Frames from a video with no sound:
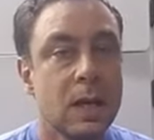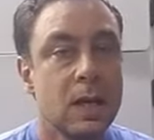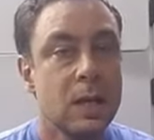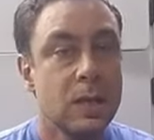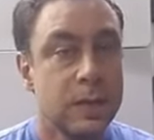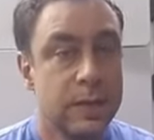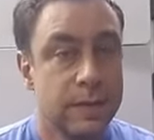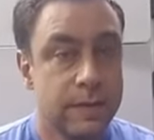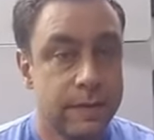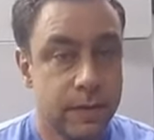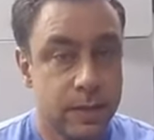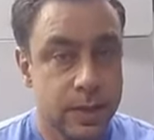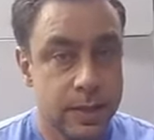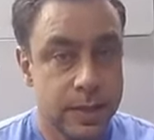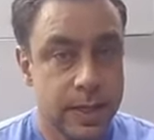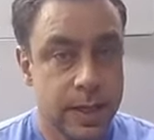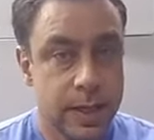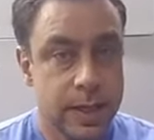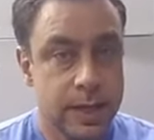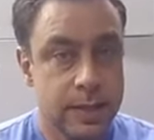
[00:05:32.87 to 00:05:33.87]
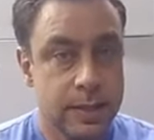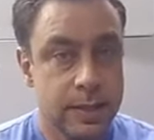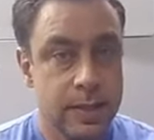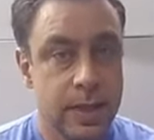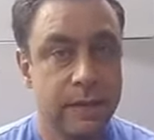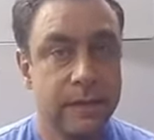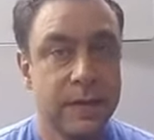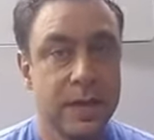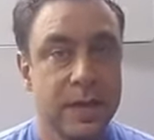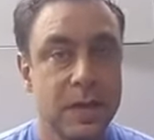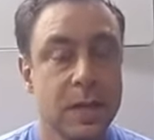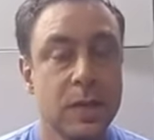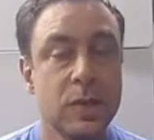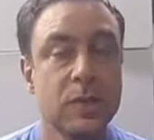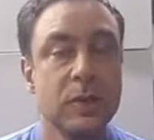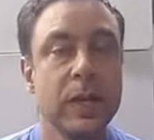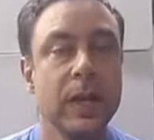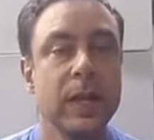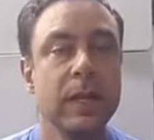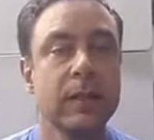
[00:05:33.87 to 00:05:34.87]
So the first thing is, if it's an
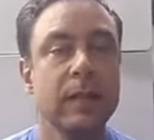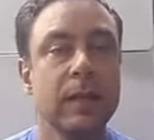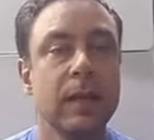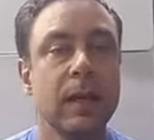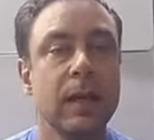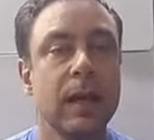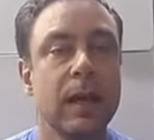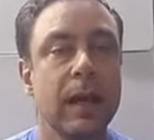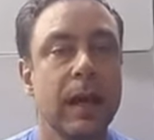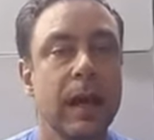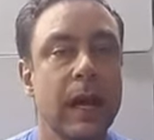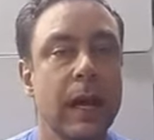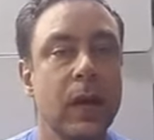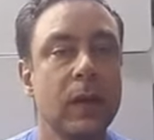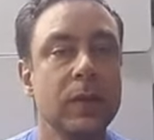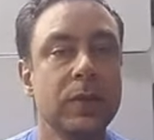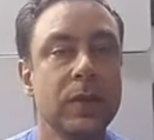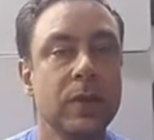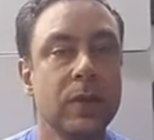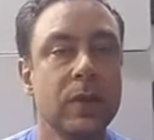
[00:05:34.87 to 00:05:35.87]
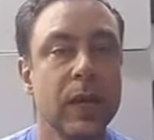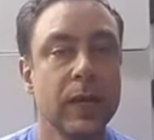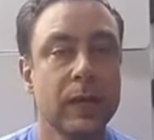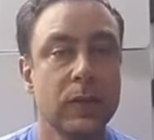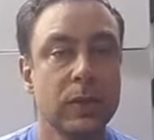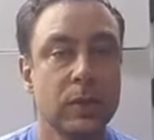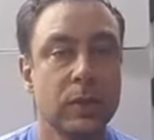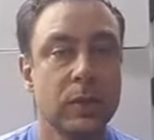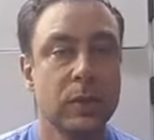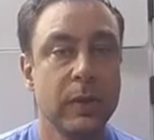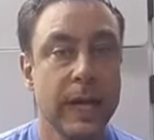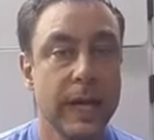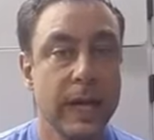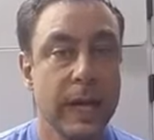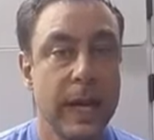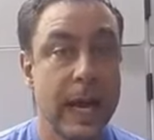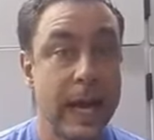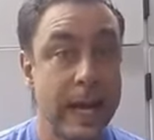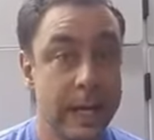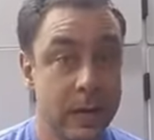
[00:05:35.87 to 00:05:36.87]
injury that allows you not to train
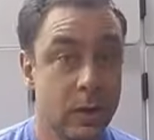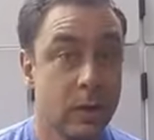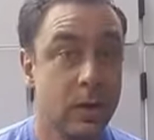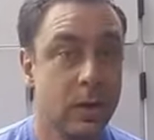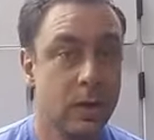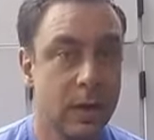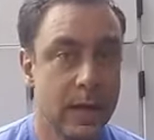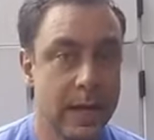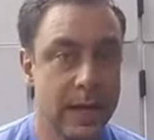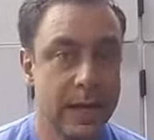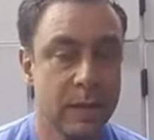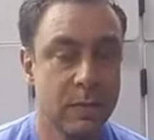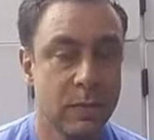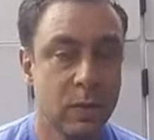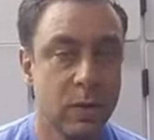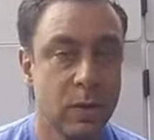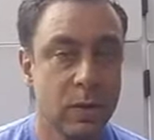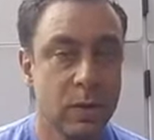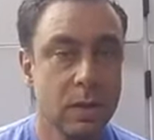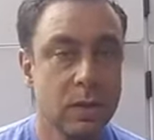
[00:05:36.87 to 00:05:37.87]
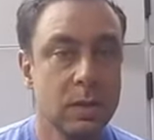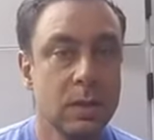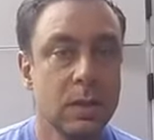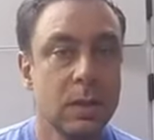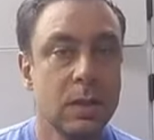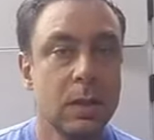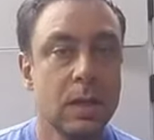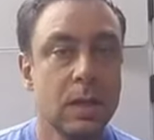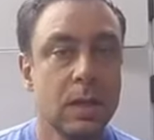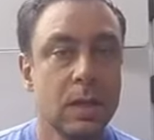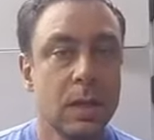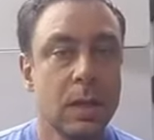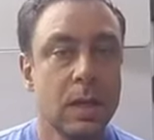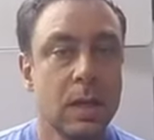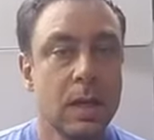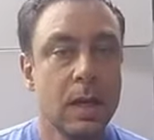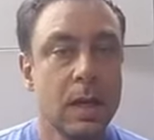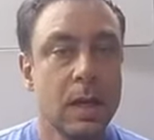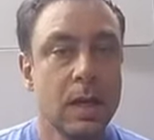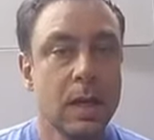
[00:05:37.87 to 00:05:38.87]
at all anymore,
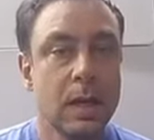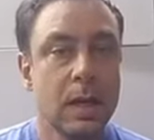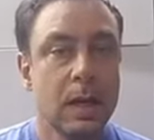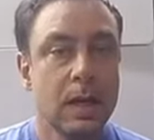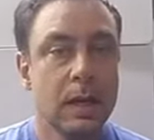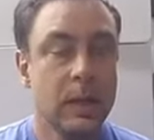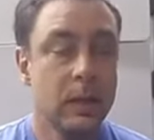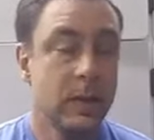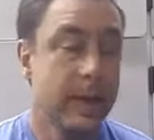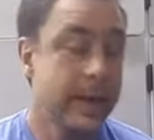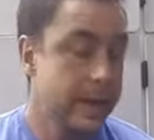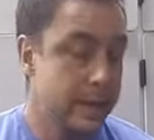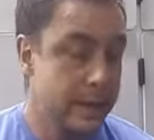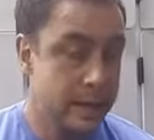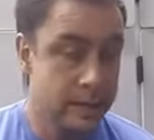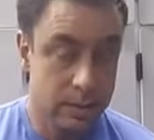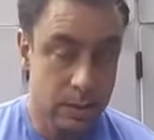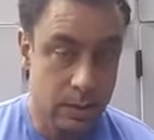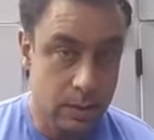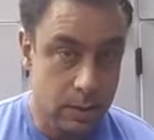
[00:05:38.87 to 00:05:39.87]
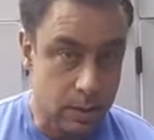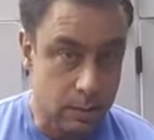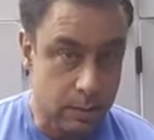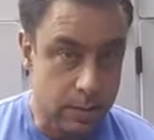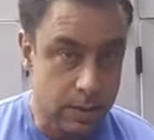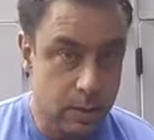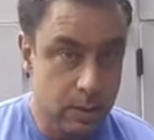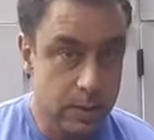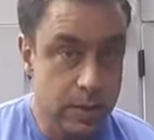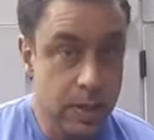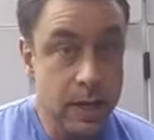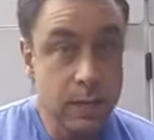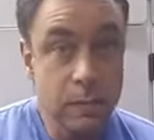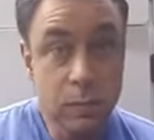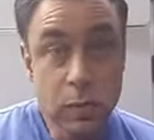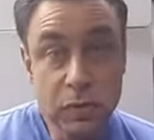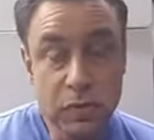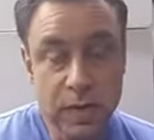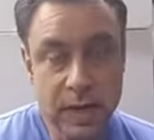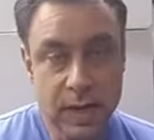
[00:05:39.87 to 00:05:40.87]
you gotta cut the carbs, because you're not
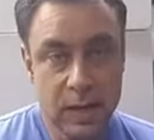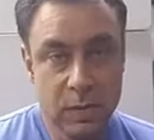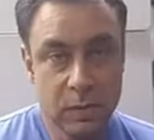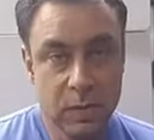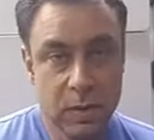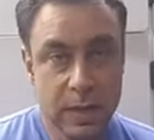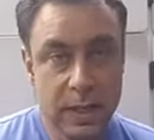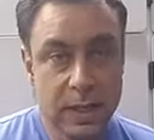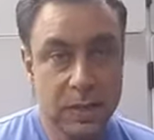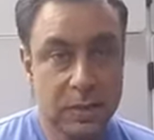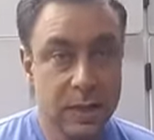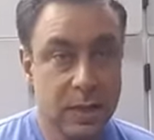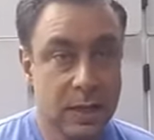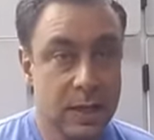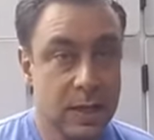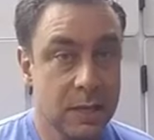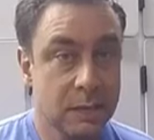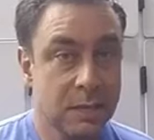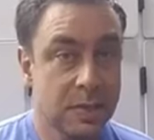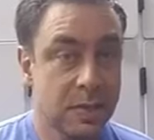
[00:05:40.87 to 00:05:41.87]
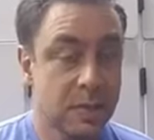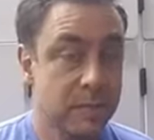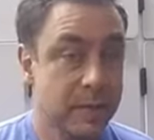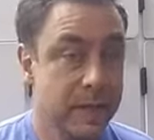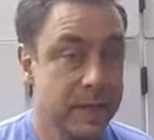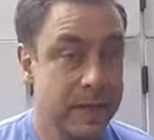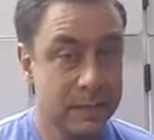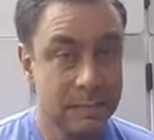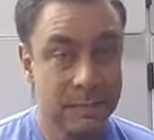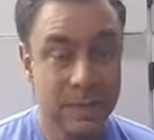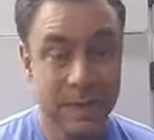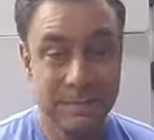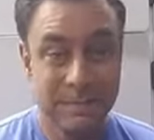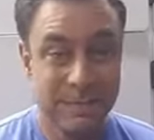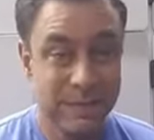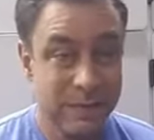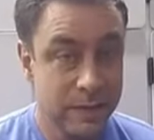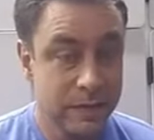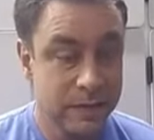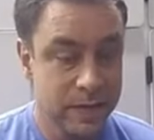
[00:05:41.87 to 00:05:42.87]
moving anymore, right? So the carbs should be cut by
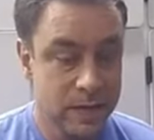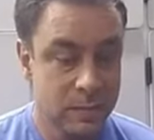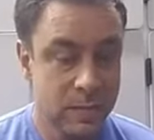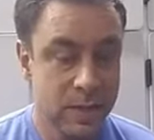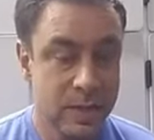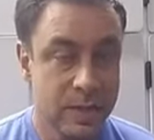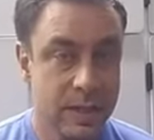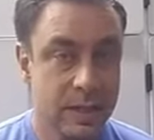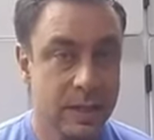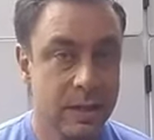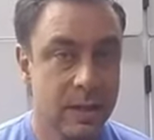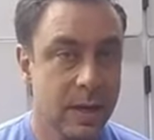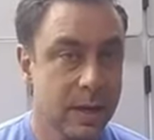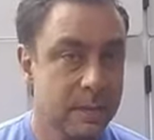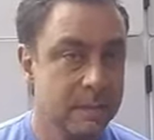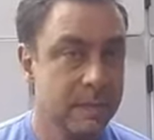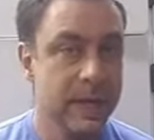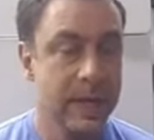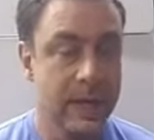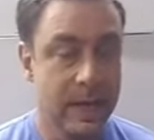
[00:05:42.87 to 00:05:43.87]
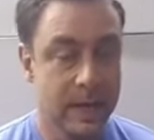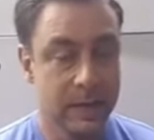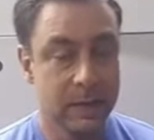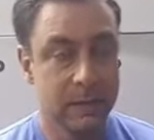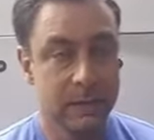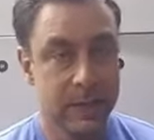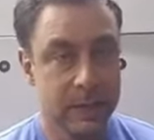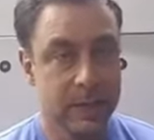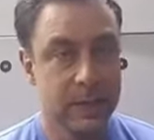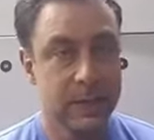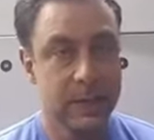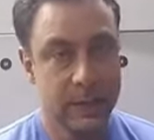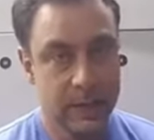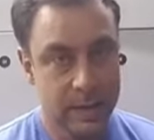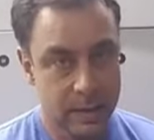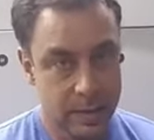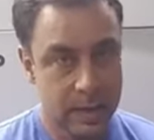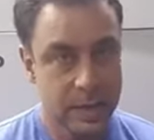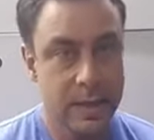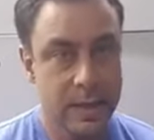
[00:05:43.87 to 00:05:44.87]
50%, not by 100, but then
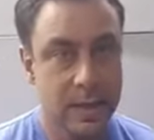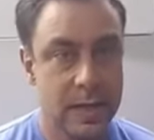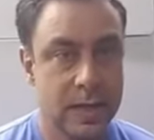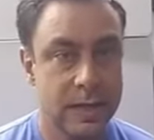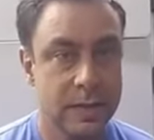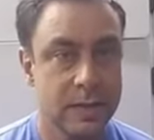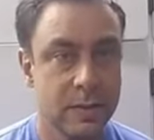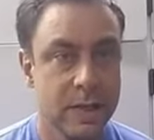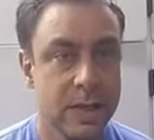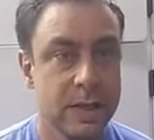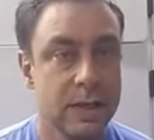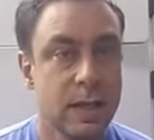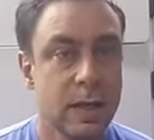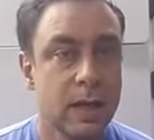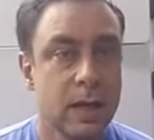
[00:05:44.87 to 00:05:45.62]
you need less, right?